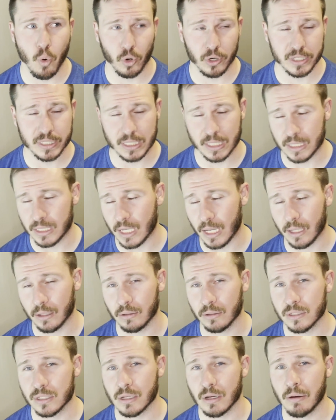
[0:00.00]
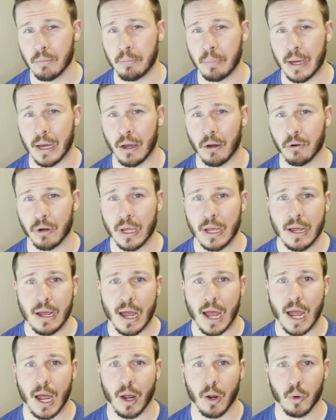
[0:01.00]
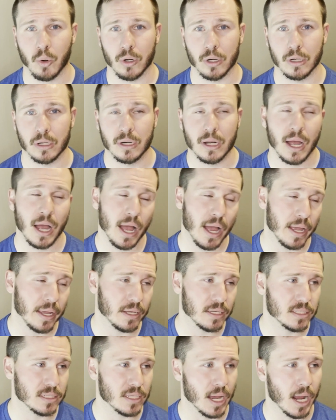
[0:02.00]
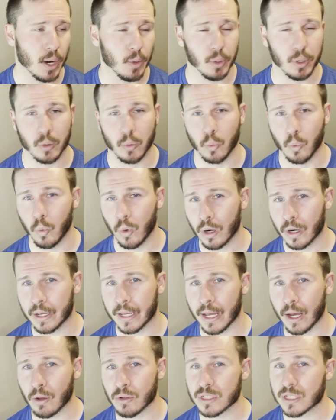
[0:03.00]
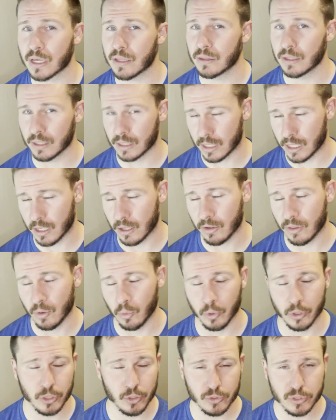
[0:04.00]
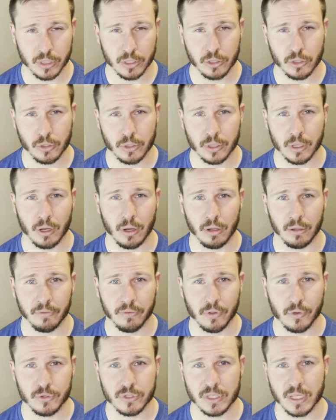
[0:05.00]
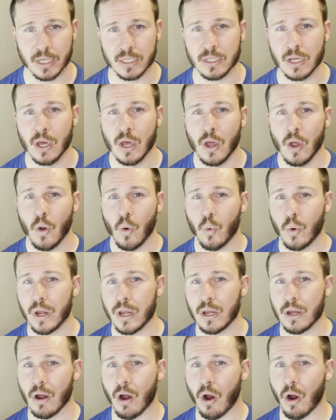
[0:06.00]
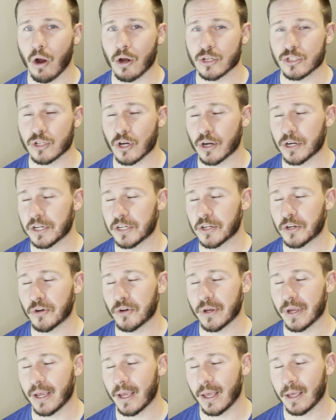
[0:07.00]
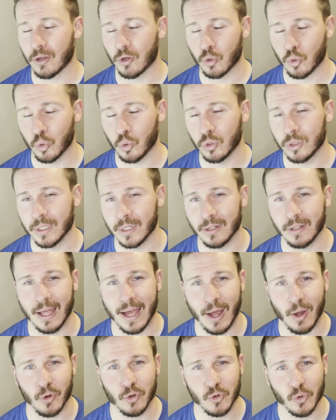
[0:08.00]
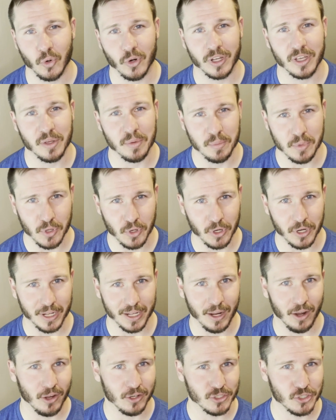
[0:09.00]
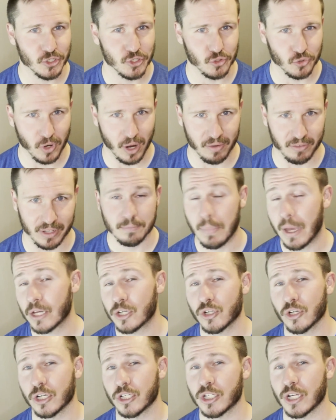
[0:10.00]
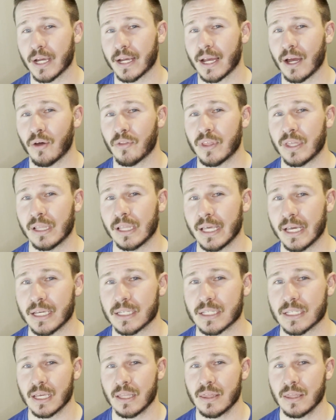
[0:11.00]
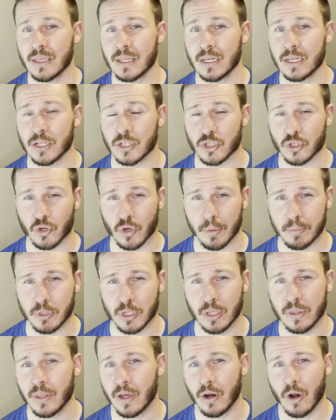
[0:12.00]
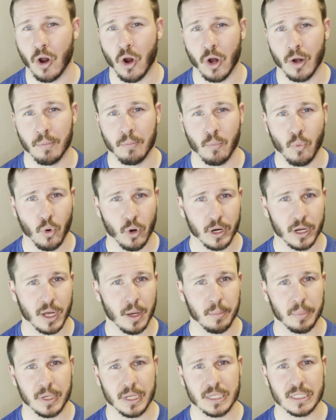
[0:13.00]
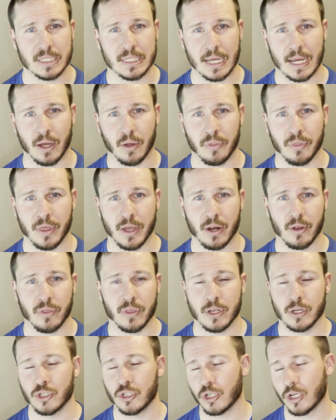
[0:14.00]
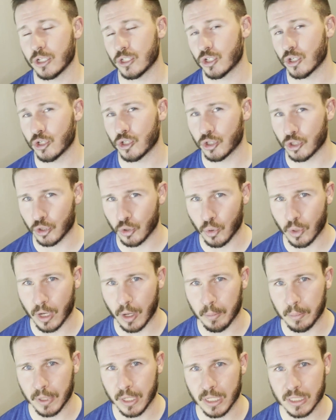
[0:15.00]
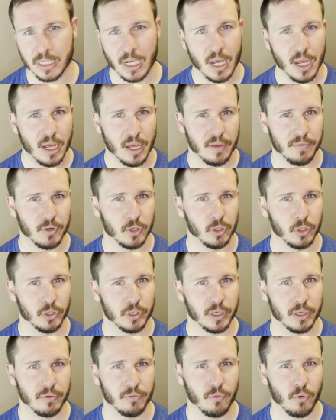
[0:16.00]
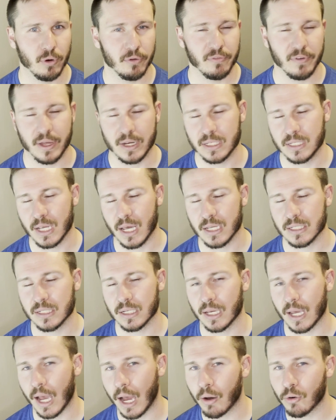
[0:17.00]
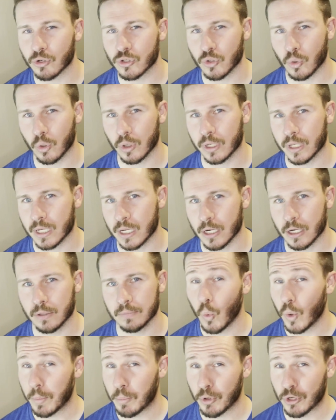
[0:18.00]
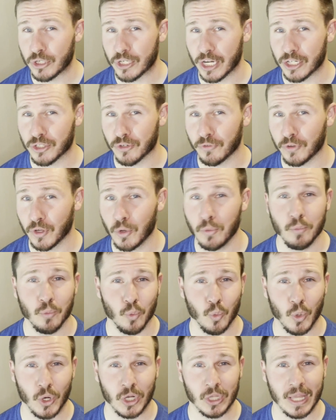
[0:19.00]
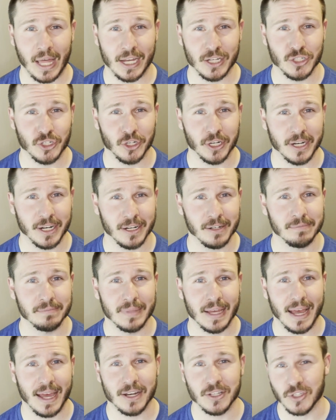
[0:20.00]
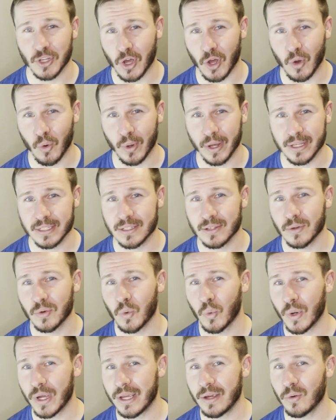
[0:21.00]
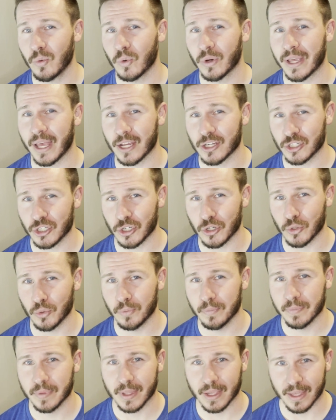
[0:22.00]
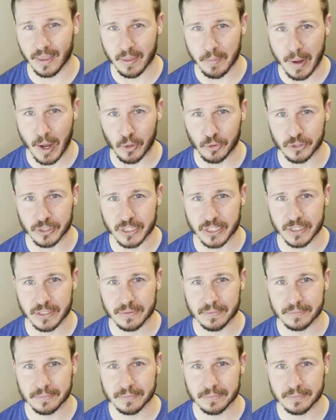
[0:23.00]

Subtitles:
details about our hikes, our workouts, and the gear that we're using during all of those things. We are starting to create a cool little outdoor community on Strava. Make sure to check out the links the description. There are more companies down there than just shoe companies. If you're looking for fantastic outdoor gear, we appreciate your view. We're glad you're here. And as always, we will catch you in the mountains.